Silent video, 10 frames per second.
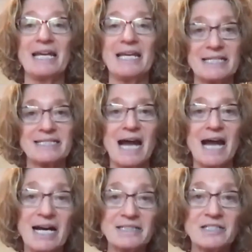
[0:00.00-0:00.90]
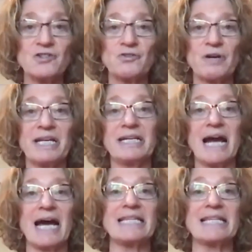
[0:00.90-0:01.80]
He has
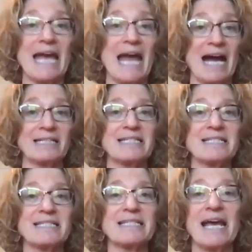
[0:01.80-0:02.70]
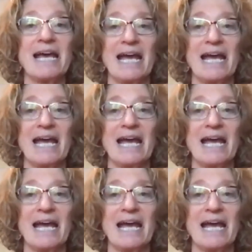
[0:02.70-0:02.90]
concentrated on the cactus